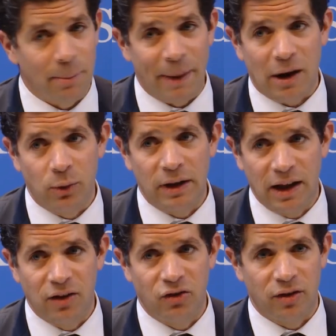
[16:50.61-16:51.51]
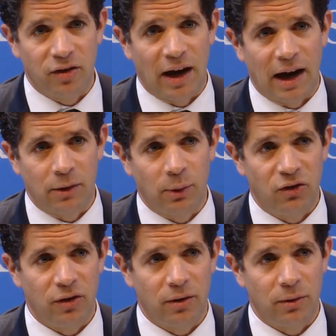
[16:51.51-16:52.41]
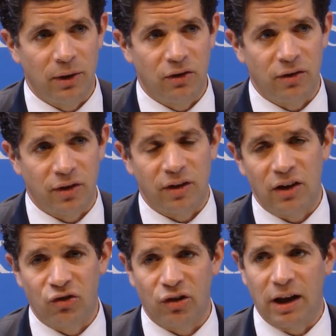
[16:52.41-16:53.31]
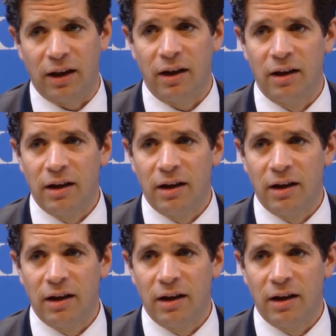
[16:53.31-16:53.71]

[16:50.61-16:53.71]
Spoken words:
the backward linkages data, which is essentially